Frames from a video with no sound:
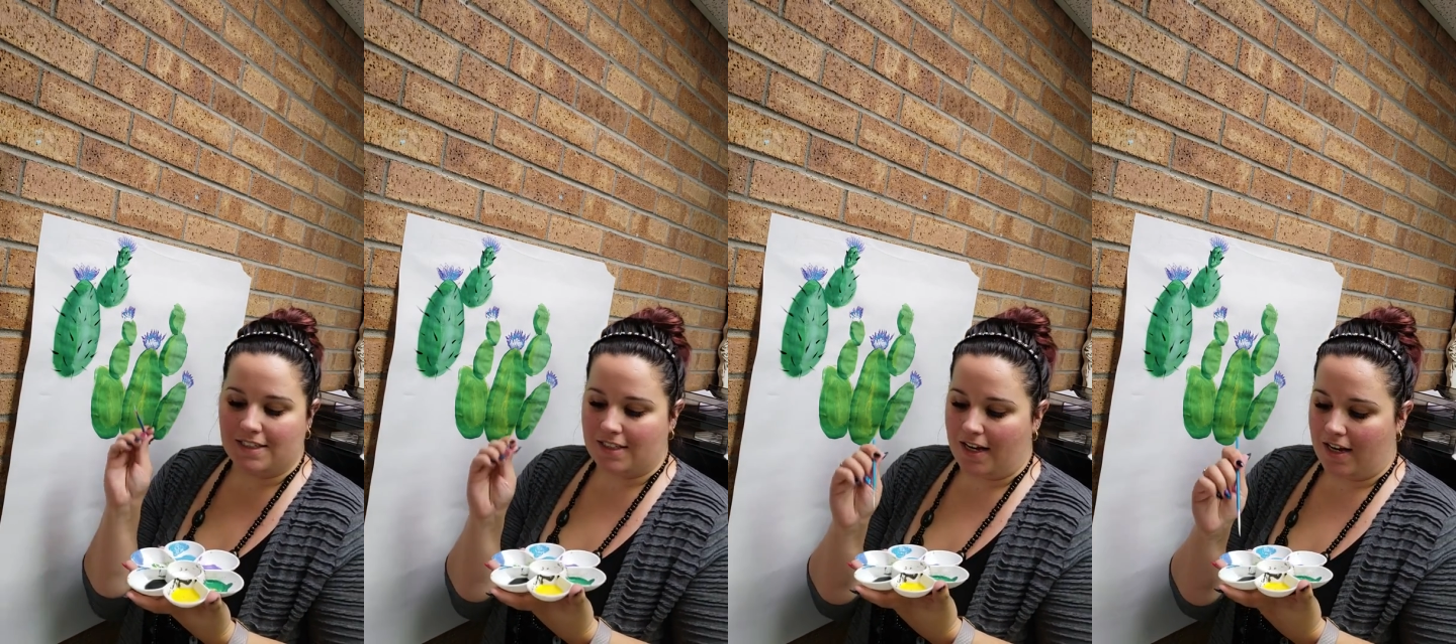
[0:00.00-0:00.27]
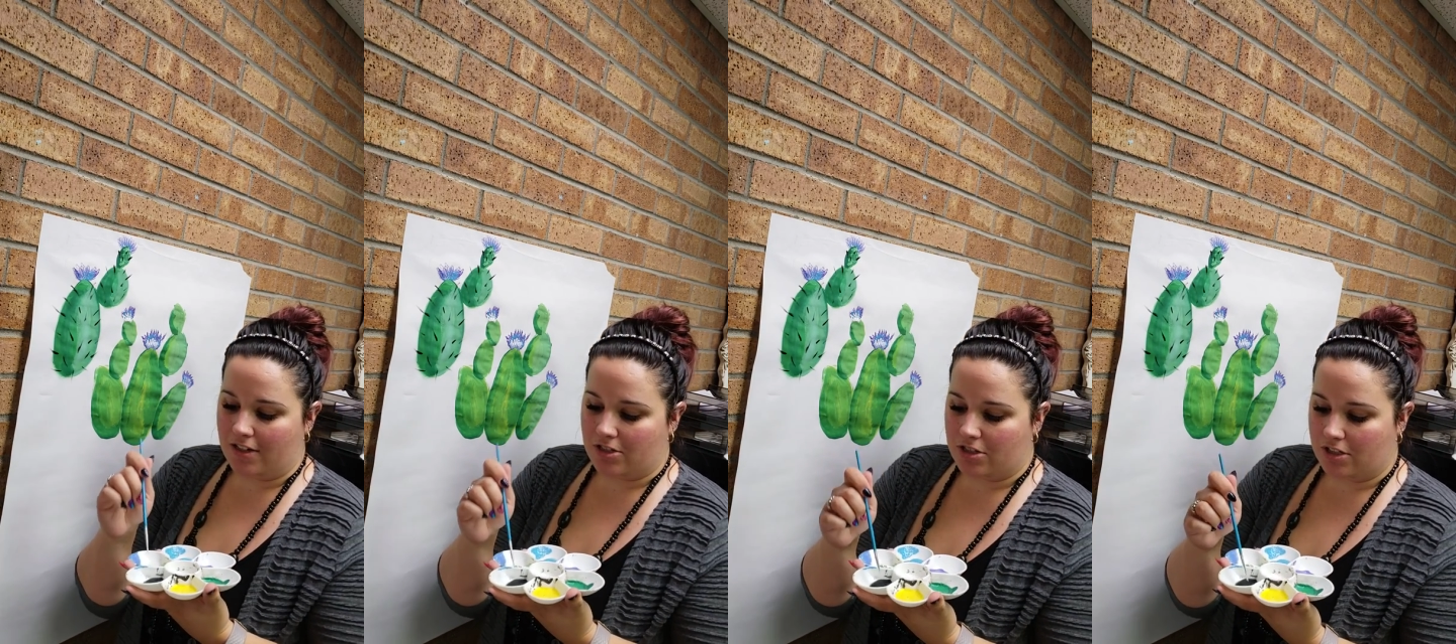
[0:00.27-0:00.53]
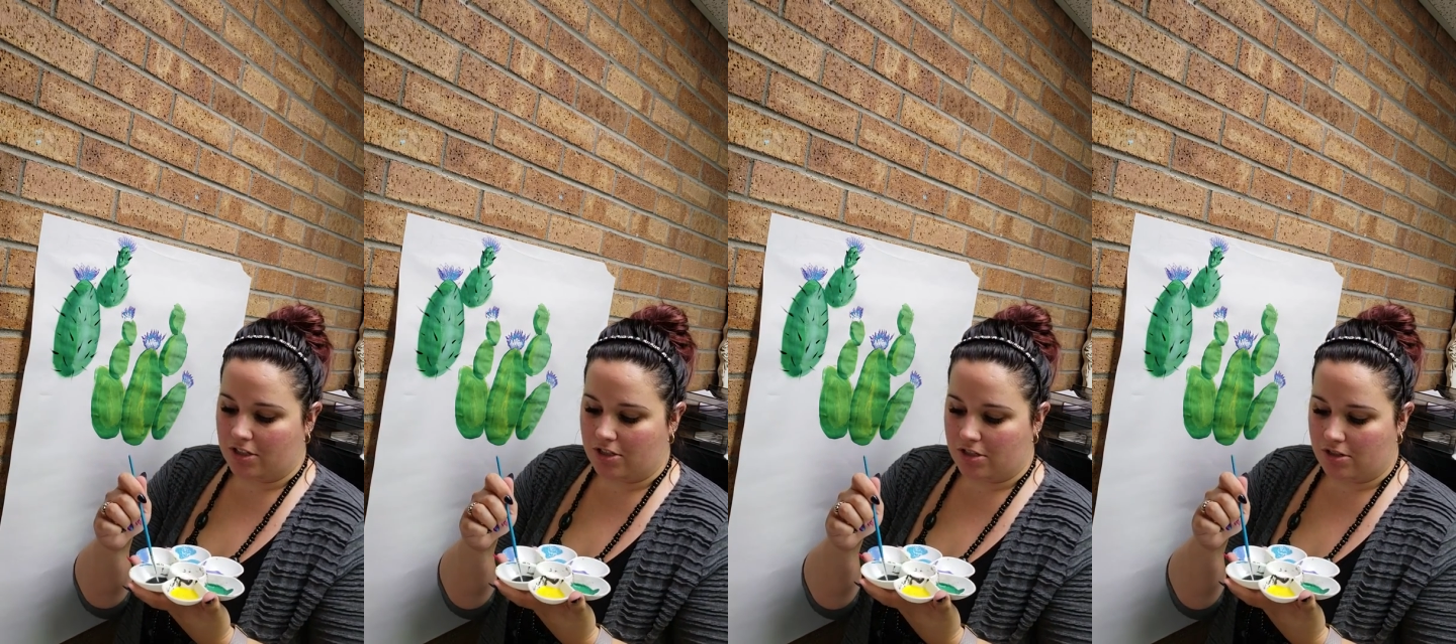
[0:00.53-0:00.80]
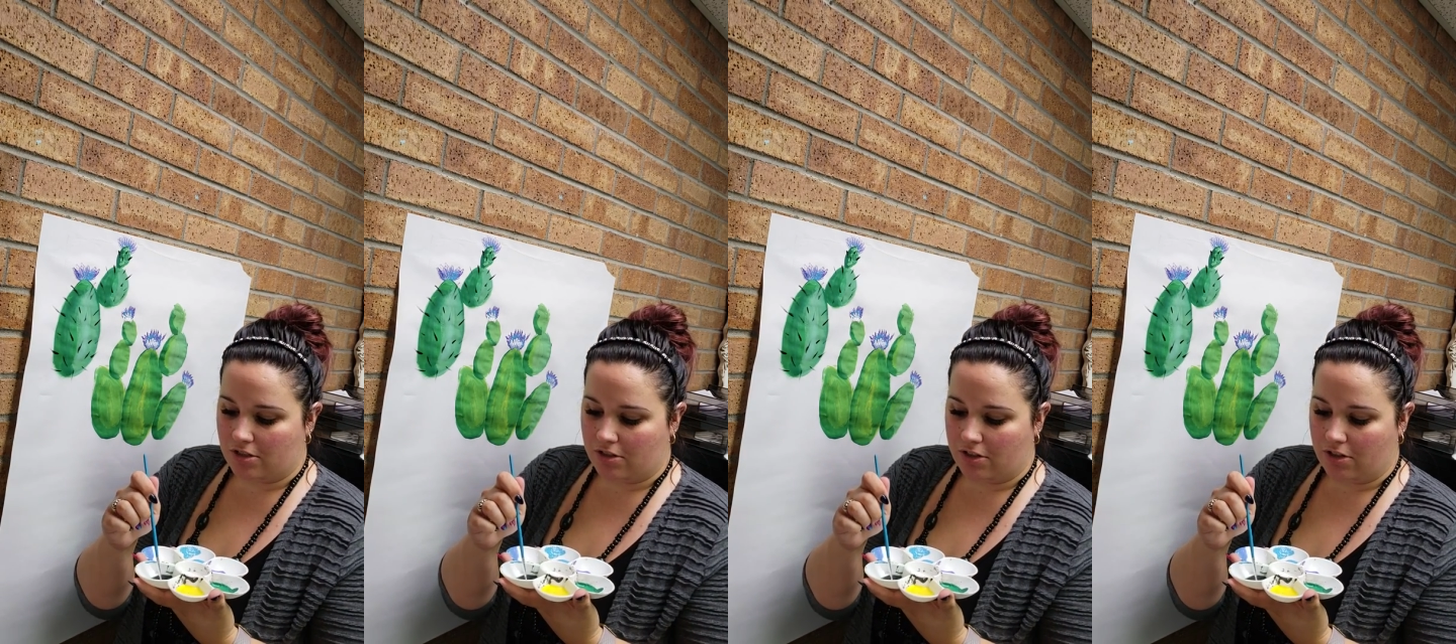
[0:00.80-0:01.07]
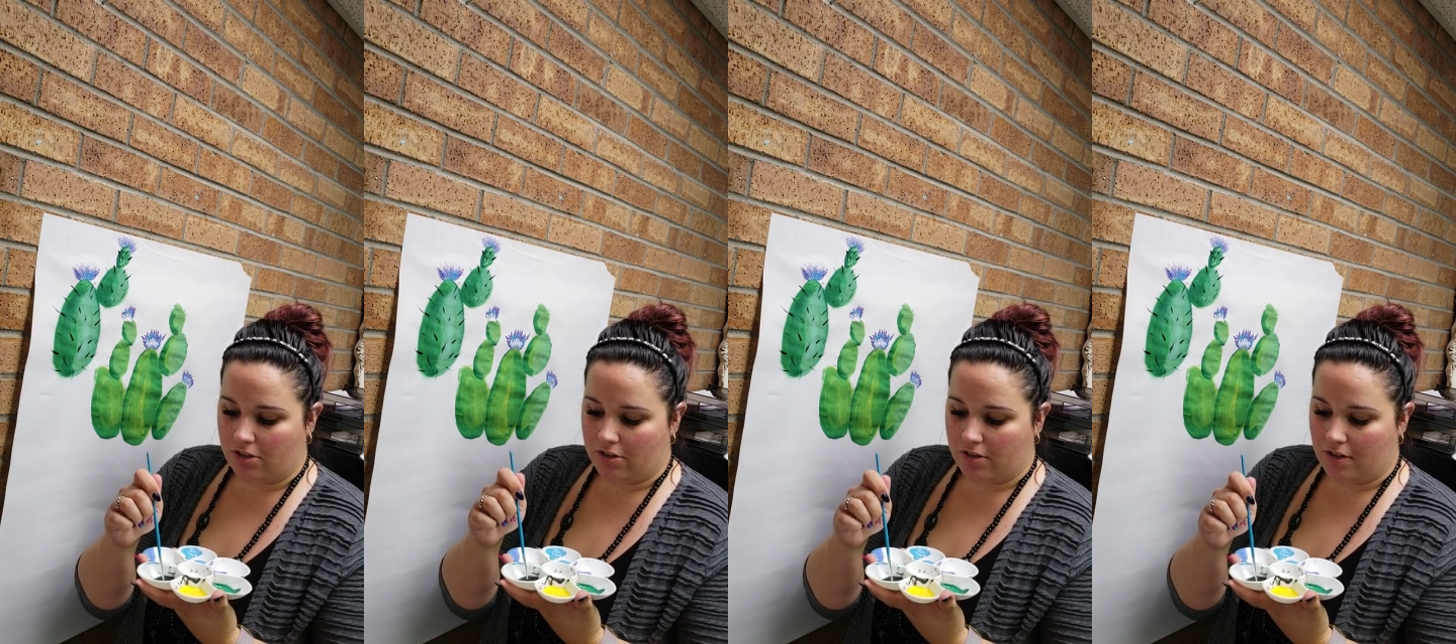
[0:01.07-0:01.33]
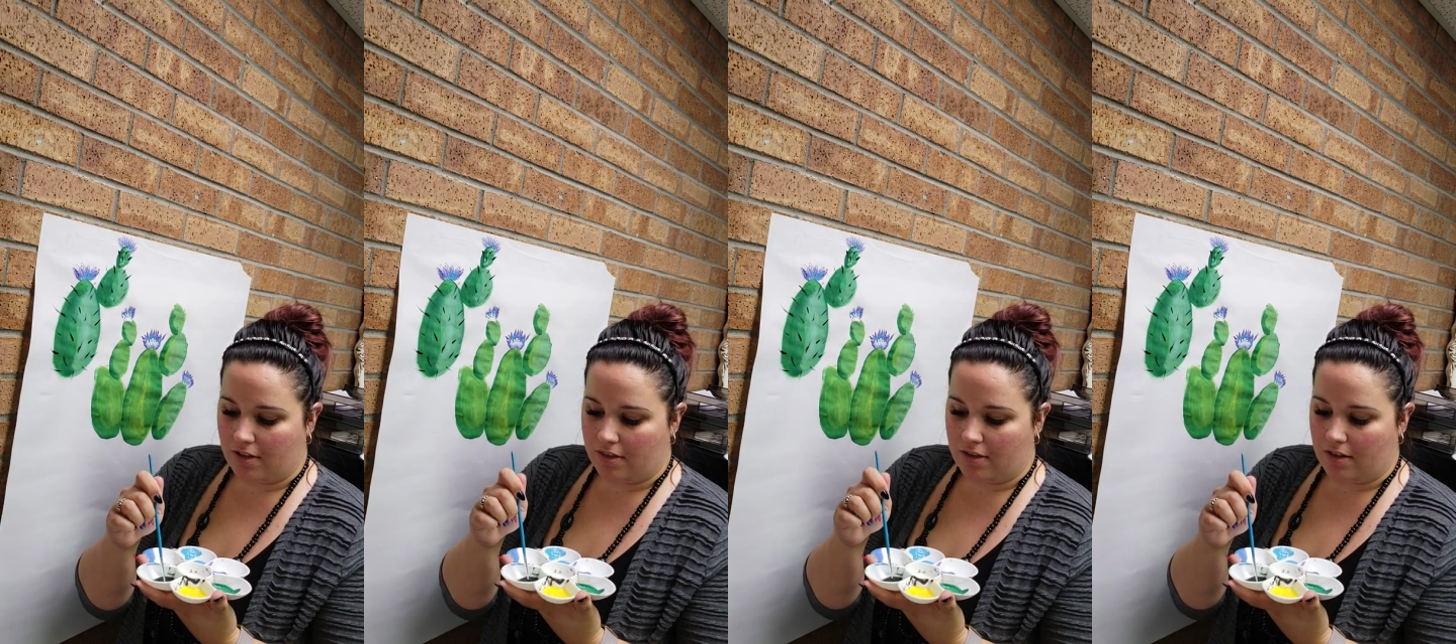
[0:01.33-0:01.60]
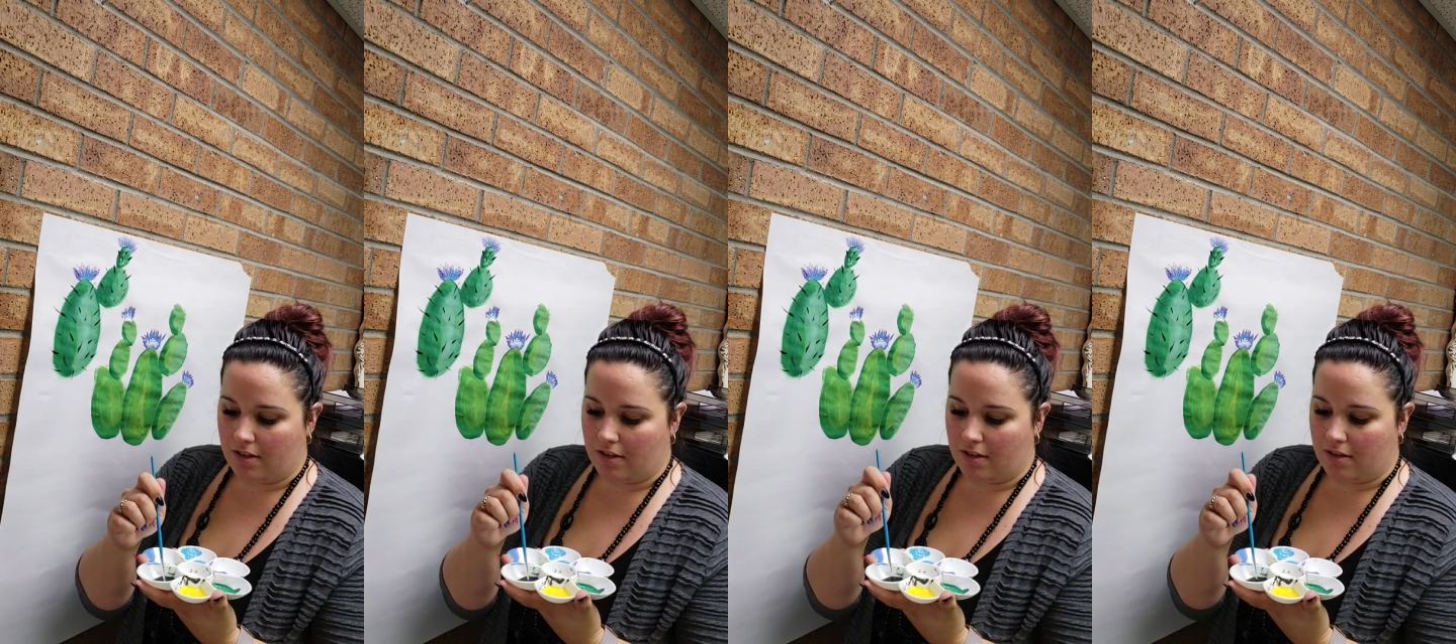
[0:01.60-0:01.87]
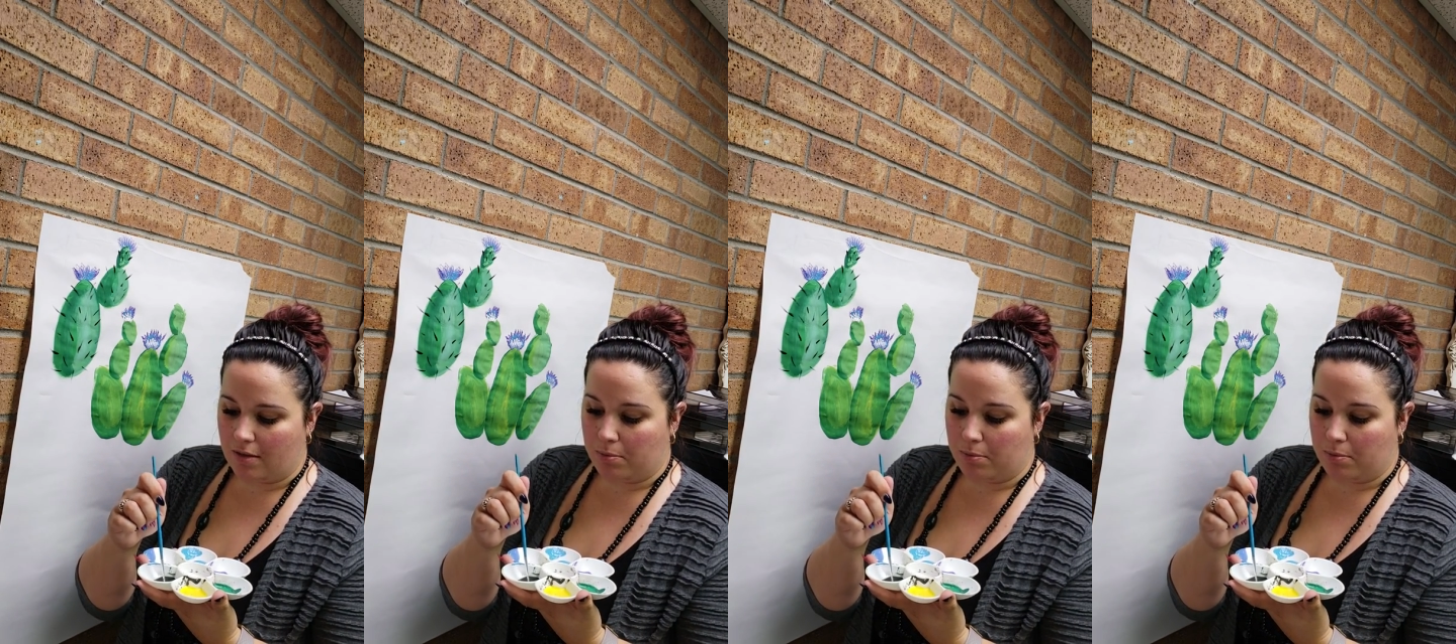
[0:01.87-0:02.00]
I actually just learned that the